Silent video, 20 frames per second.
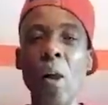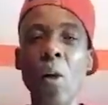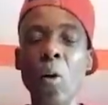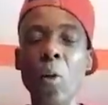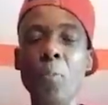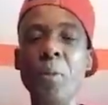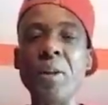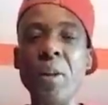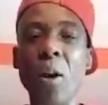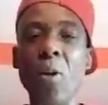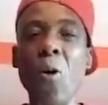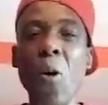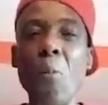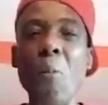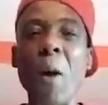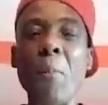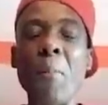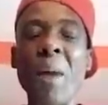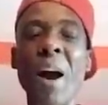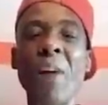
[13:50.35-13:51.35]
When Peter come
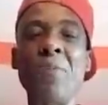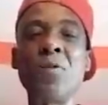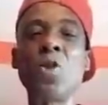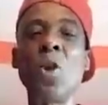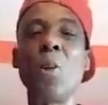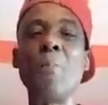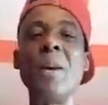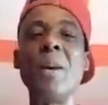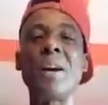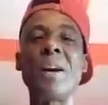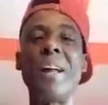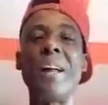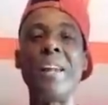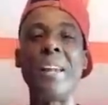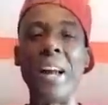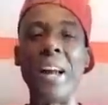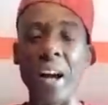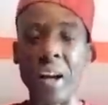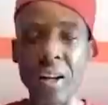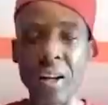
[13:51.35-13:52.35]
back, I have Jamaica
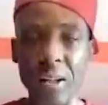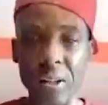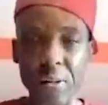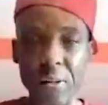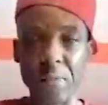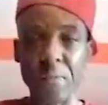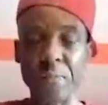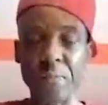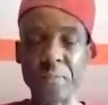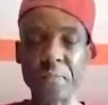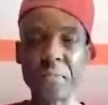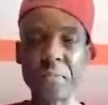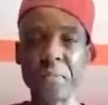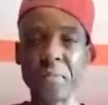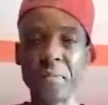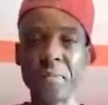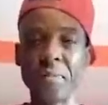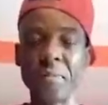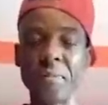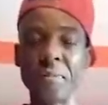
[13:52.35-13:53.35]
lock.
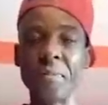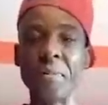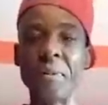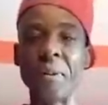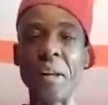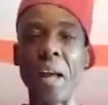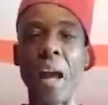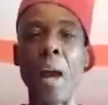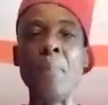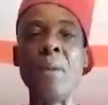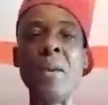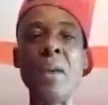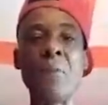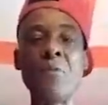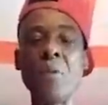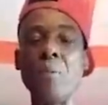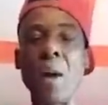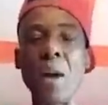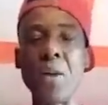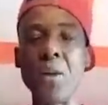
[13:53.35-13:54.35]
I mean,
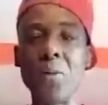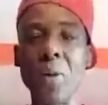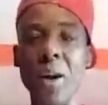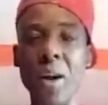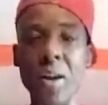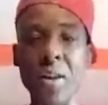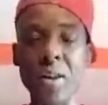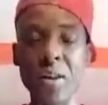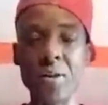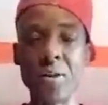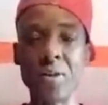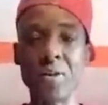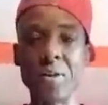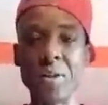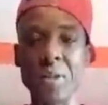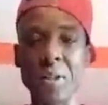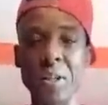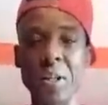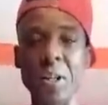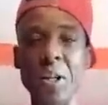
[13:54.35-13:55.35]
everybody want to hear.
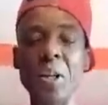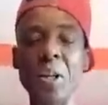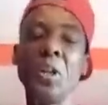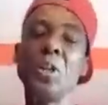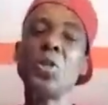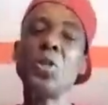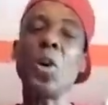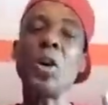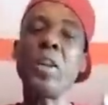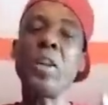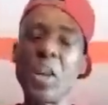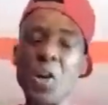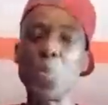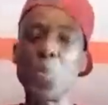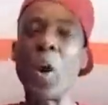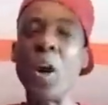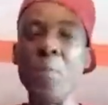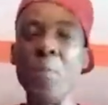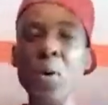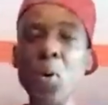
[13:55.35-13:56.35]
So guess
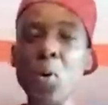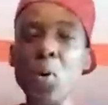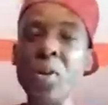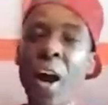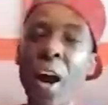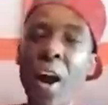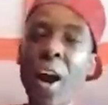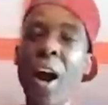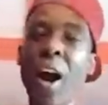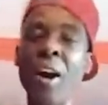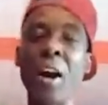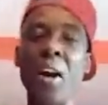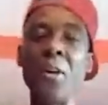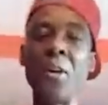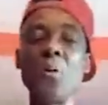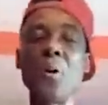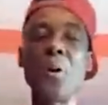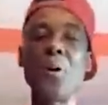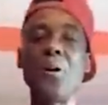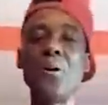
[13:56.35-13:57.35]
where music and conquer
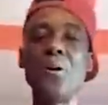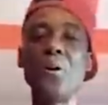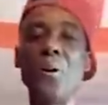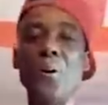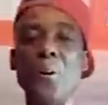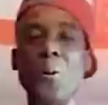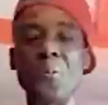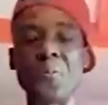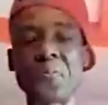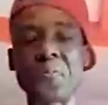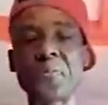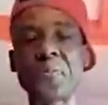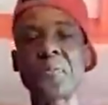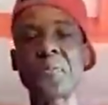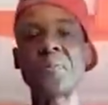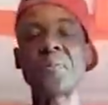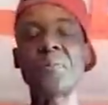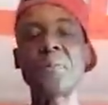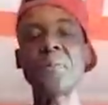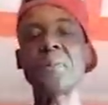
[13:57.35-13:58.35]
the world now?
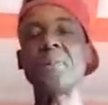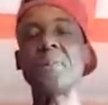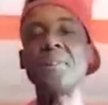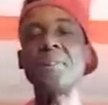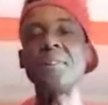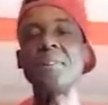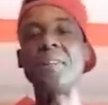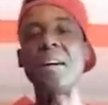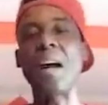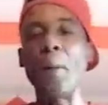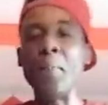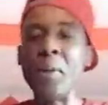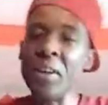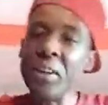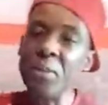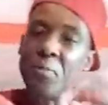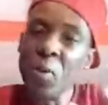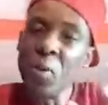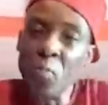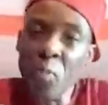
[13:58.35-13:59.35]
I
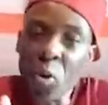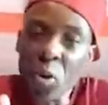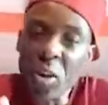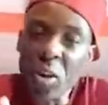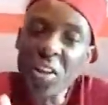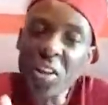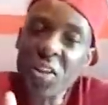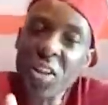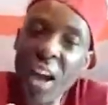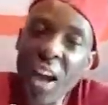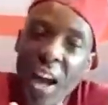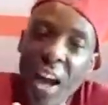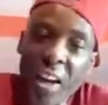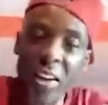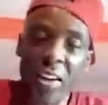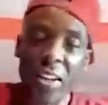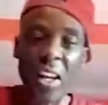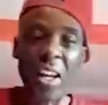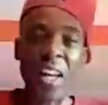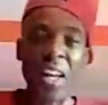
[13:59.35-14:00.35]
mean, you
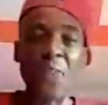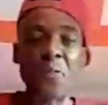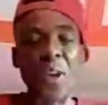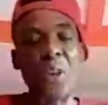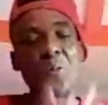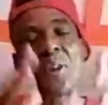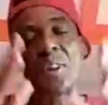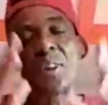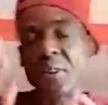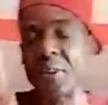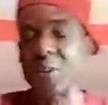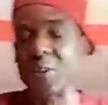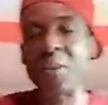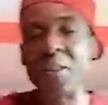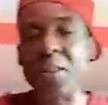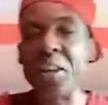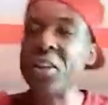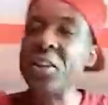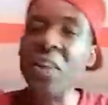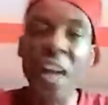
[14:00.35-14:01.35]
can't, if, if,
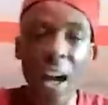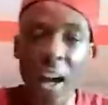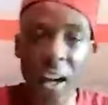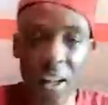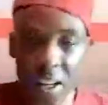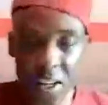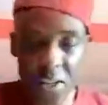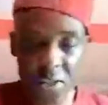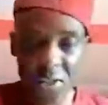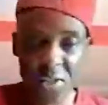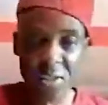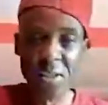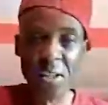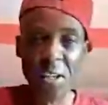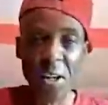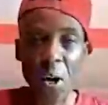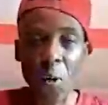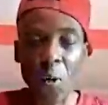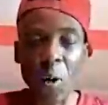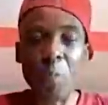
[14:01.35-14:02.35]
you can't guess.
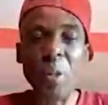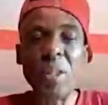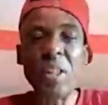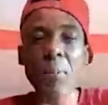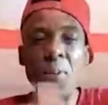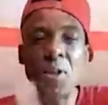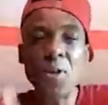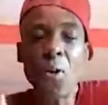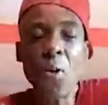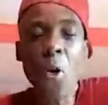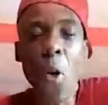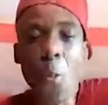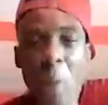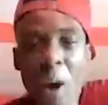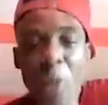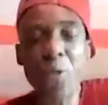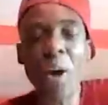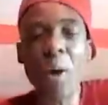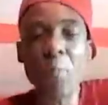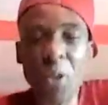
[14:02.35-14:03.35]
But Peter Mitchell
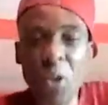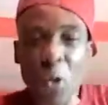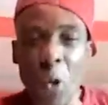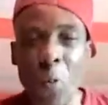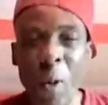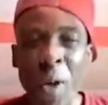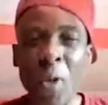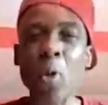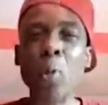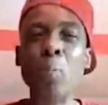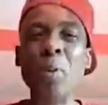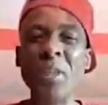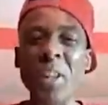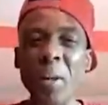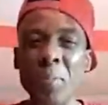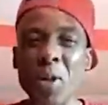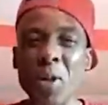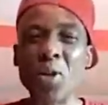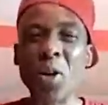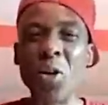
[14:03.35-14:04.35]
back from Cuba, you know,
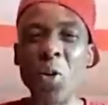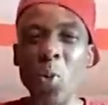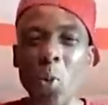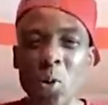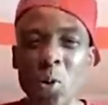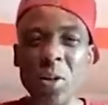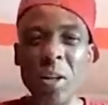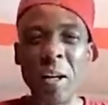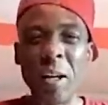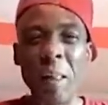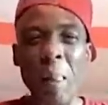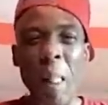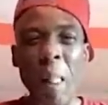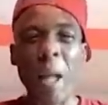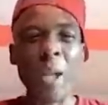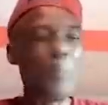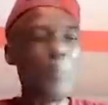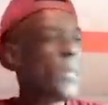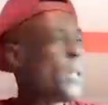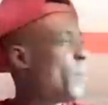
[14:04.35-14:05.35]
Peter Mitchell use
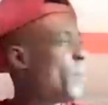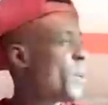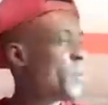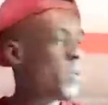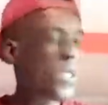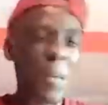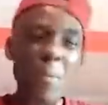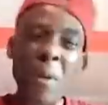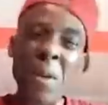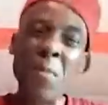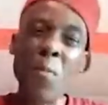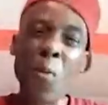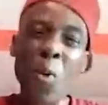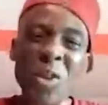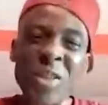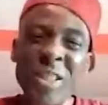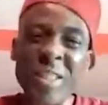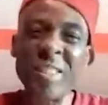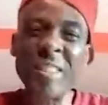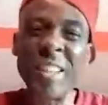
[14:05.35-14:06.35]
and the people say, are the
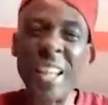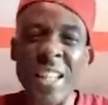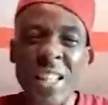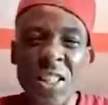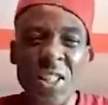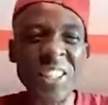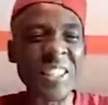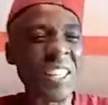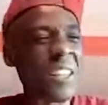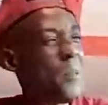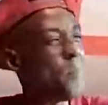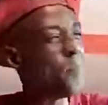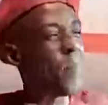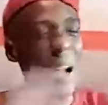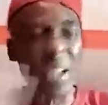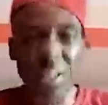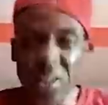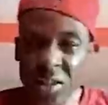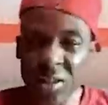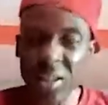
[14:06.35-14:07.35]
most intelligent and the
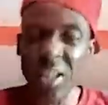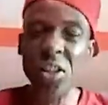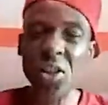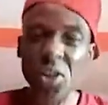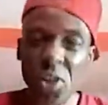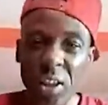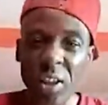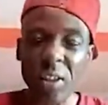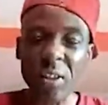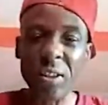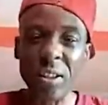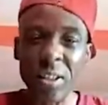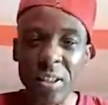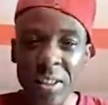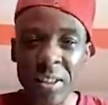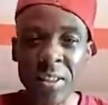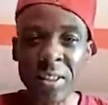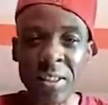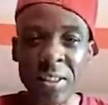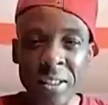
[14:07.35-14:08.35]
baddest DJ.
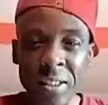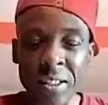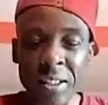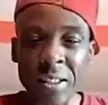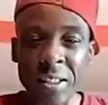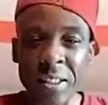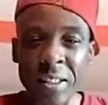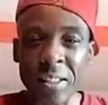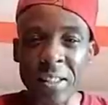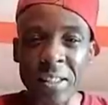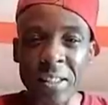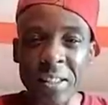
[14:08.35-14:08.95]
Mm-hmm.